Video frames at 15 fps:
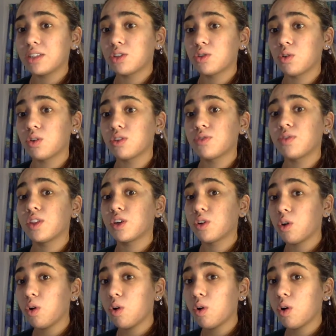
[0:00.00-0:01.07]
scores for the
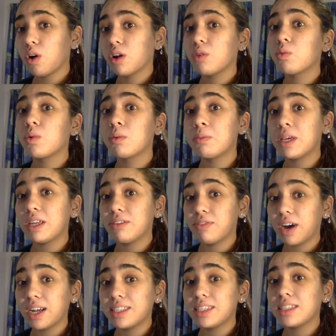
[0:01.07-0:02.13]
cohort will be
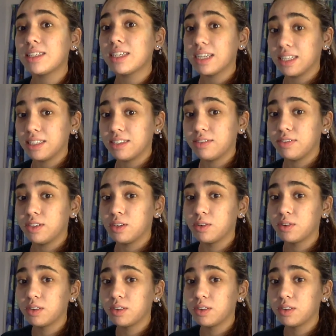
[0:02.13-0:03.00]
invited to interview.